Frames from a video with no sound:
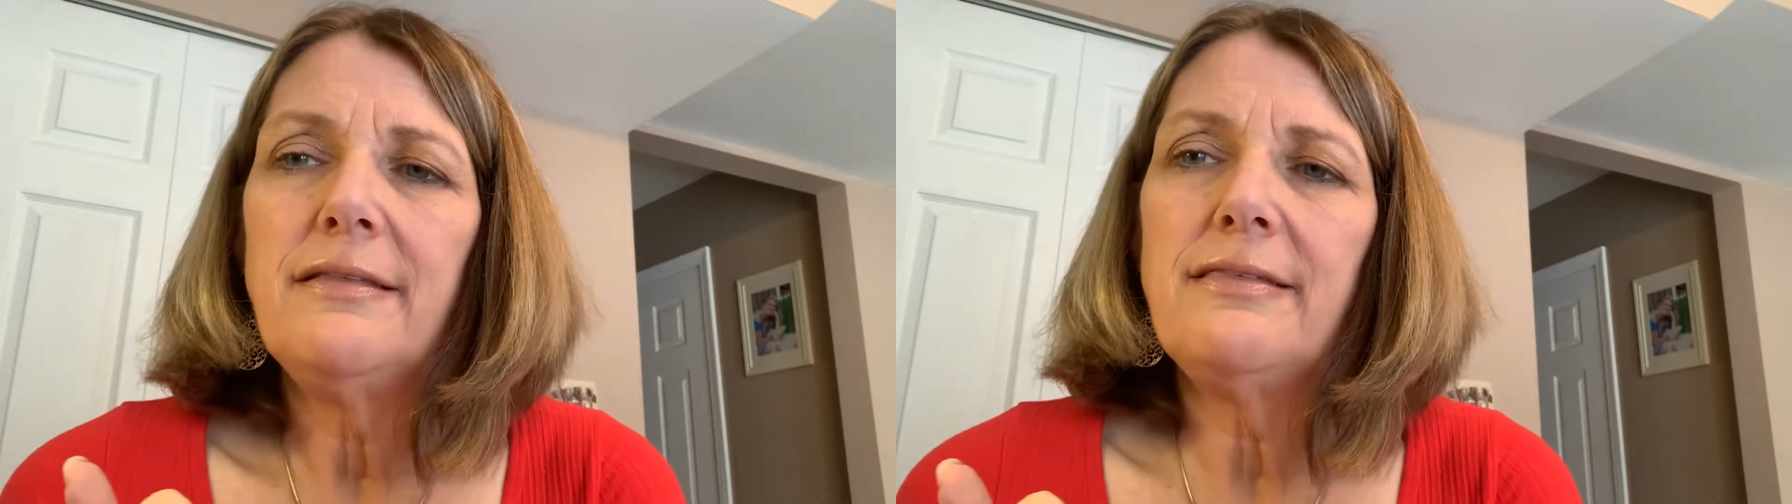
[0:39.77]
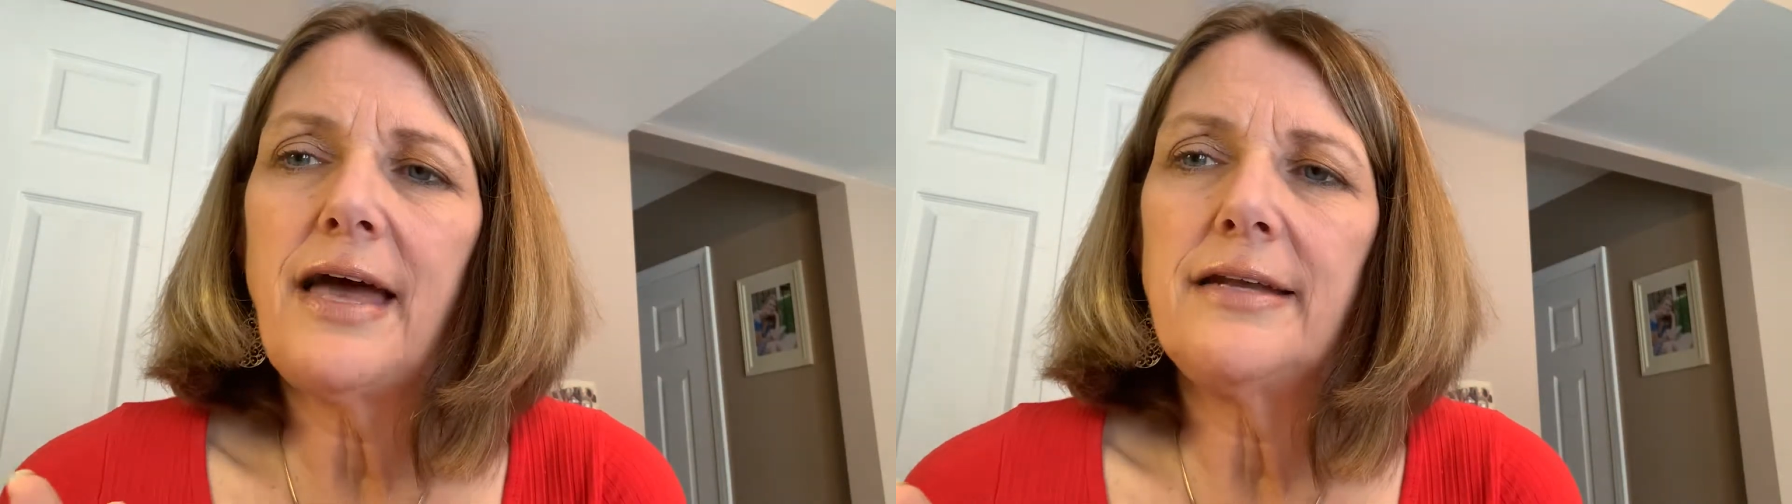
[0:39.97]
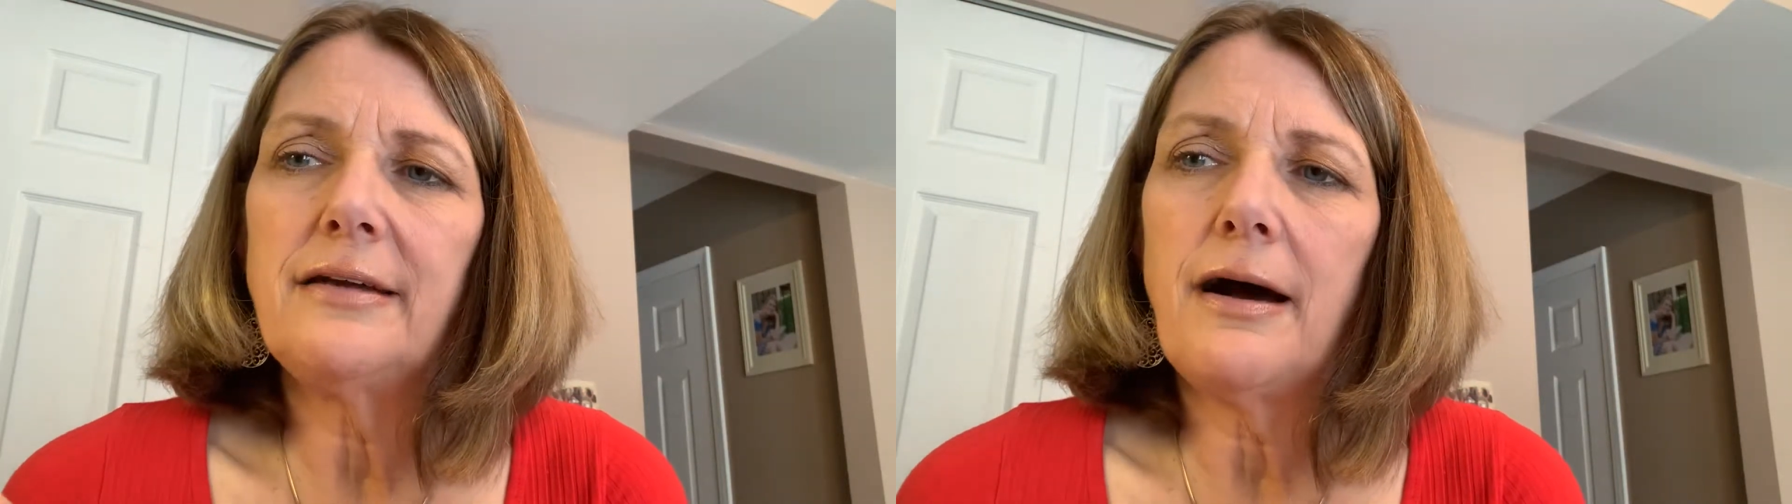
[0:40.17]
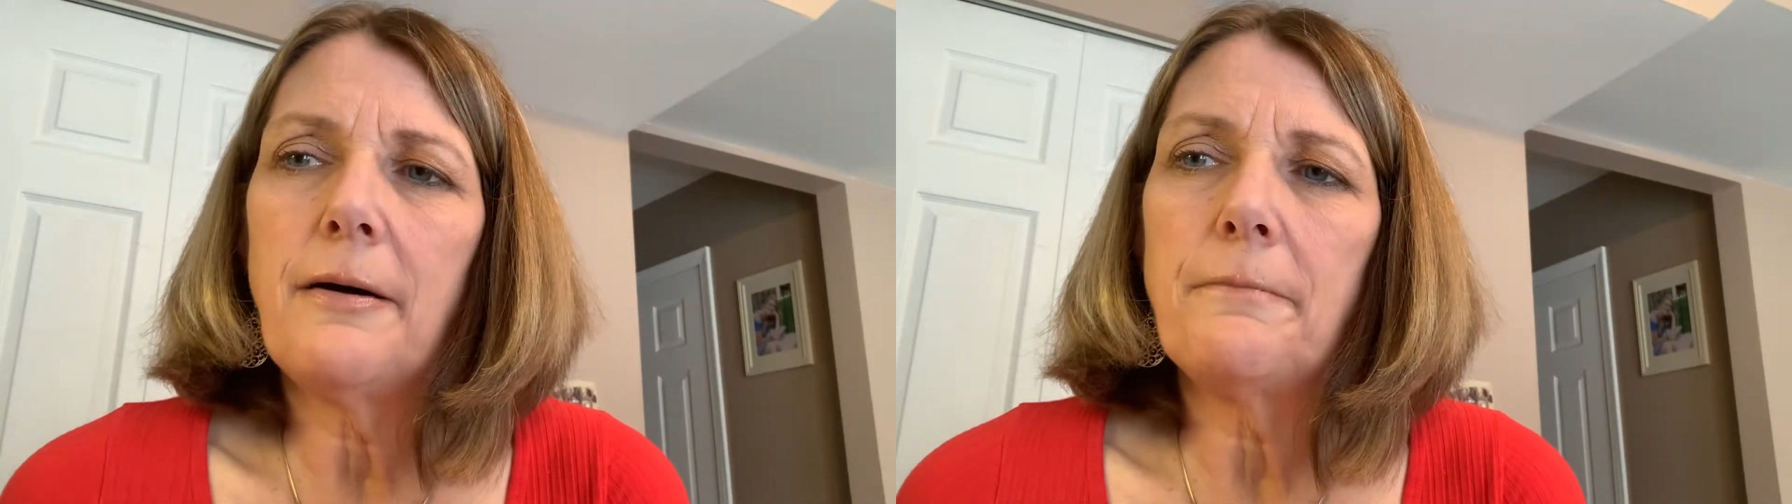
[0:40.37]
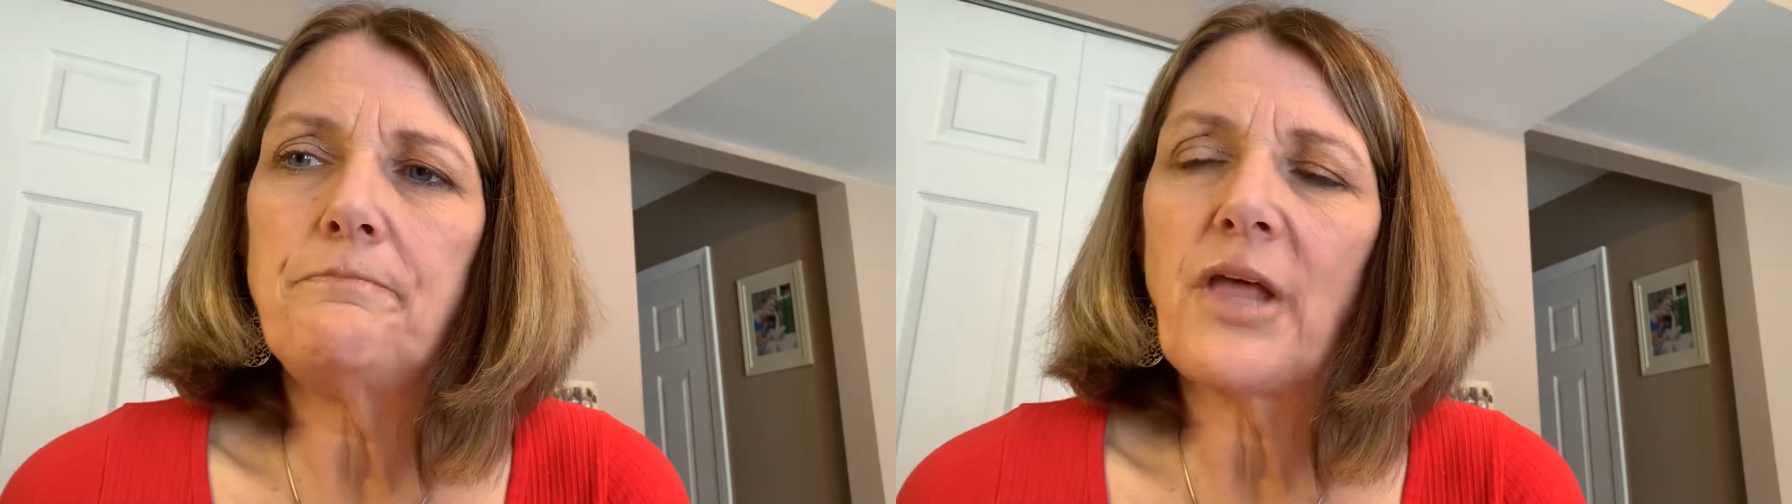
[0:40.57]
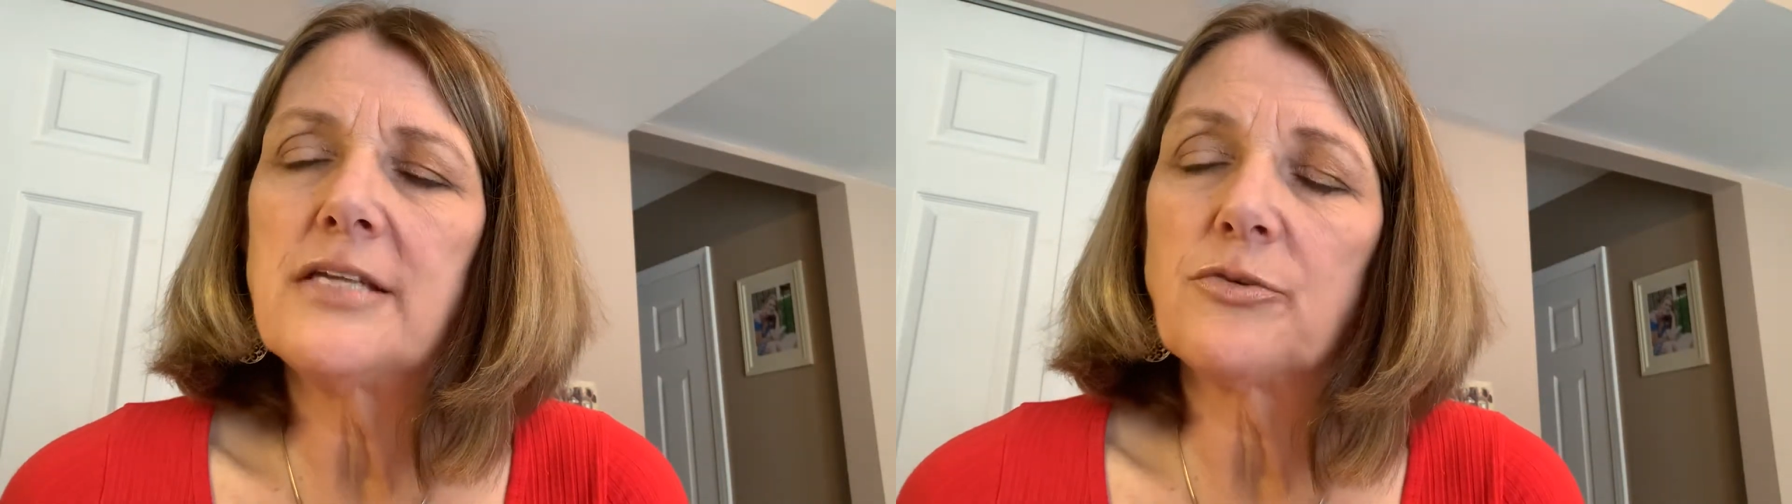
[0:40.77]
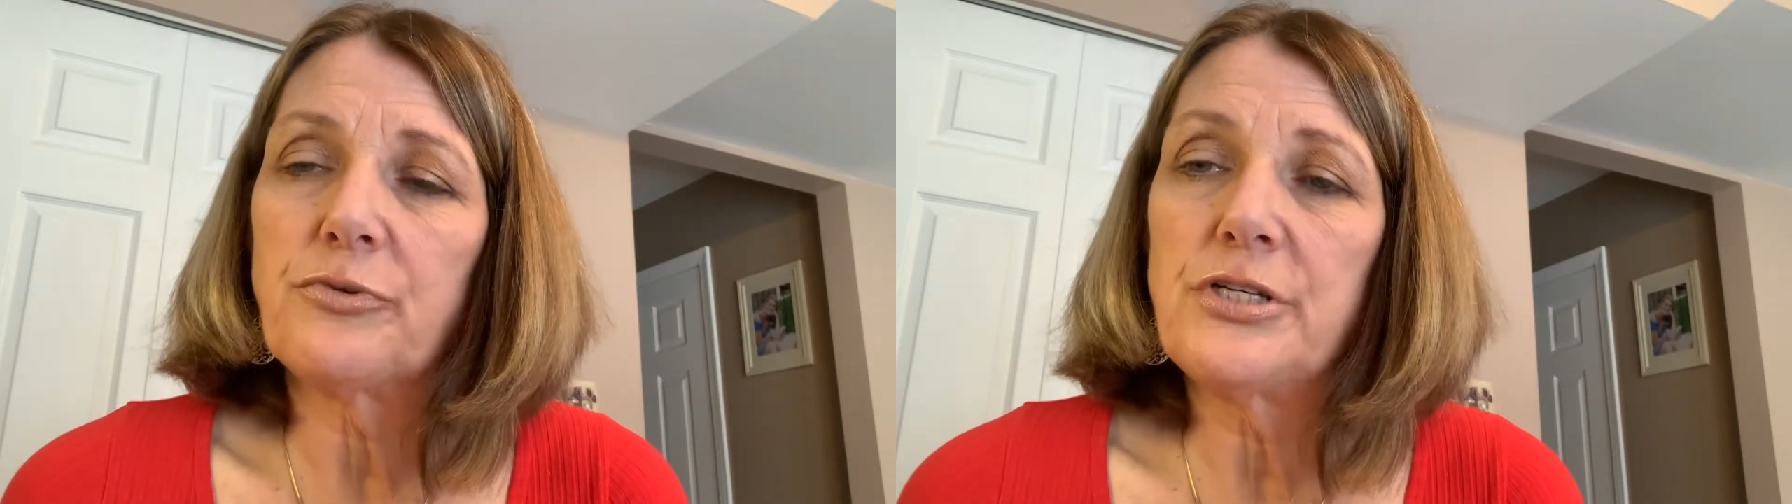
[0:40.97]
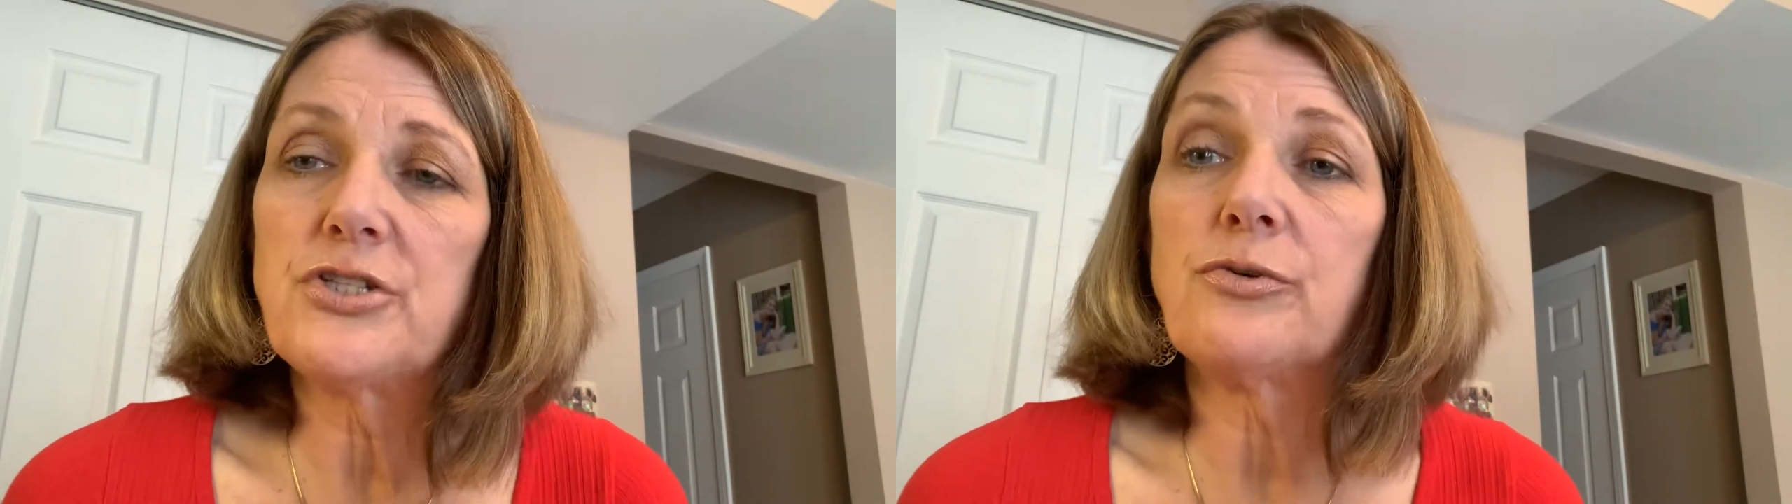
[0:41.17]
that as a
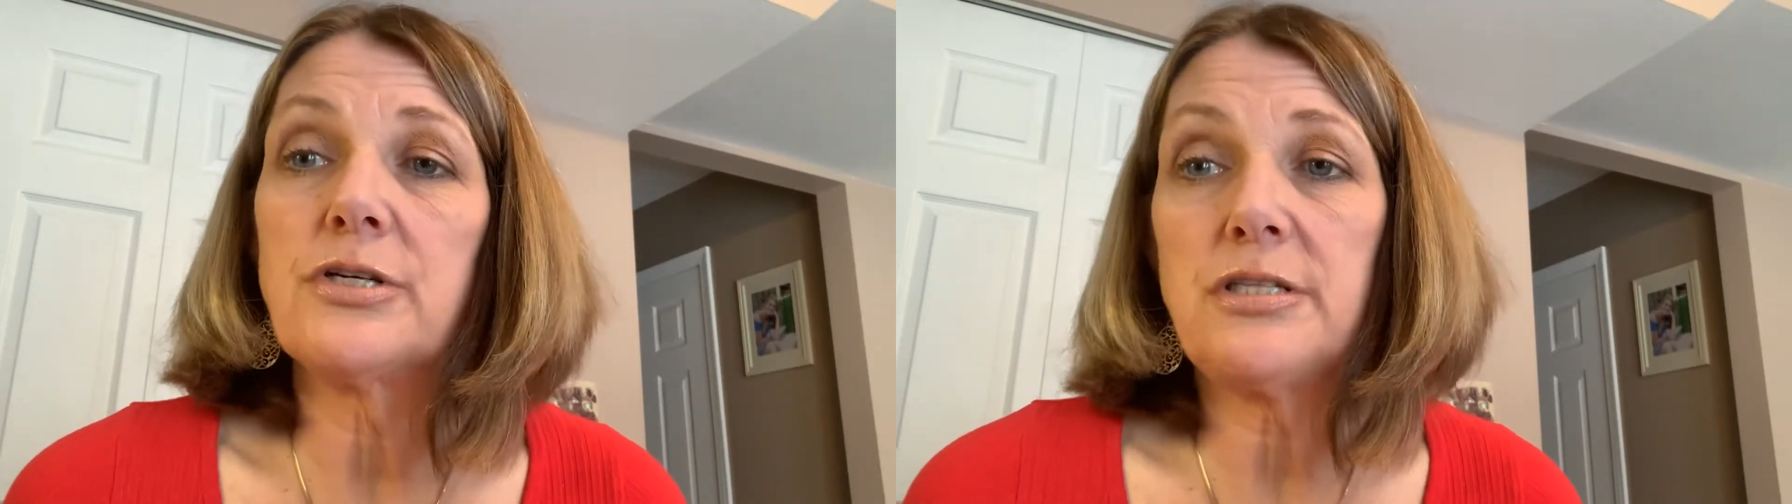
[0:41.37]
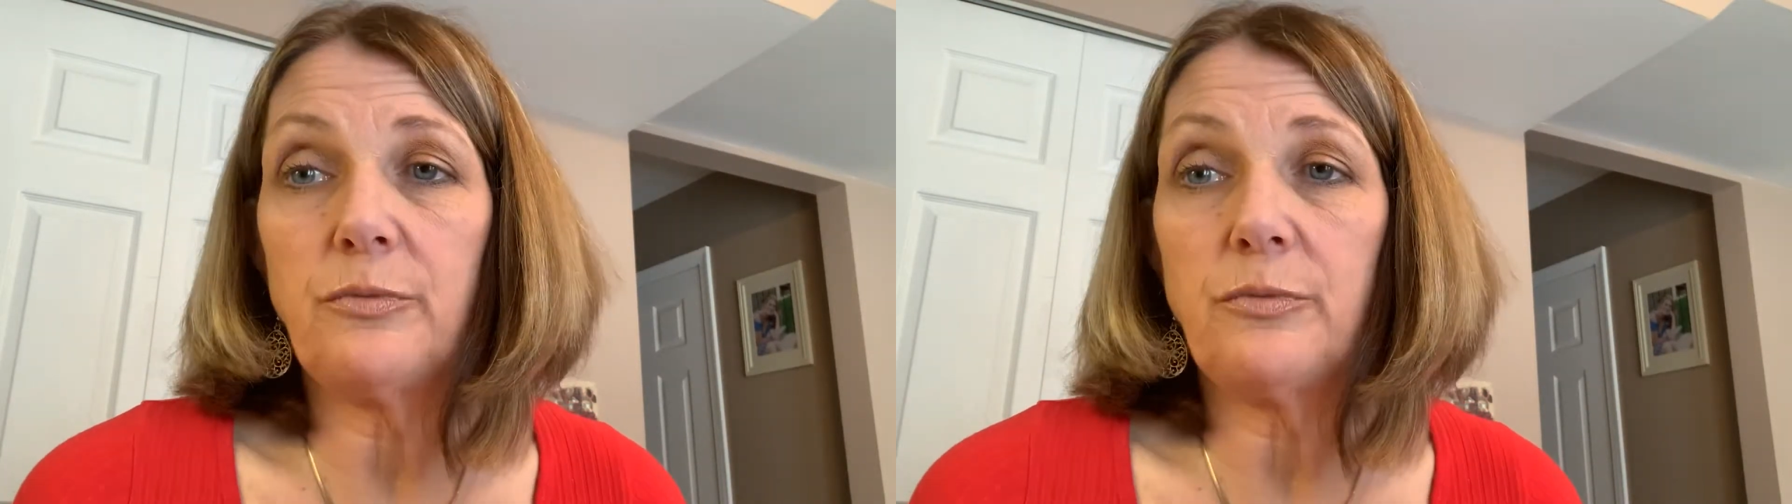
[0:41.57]
resource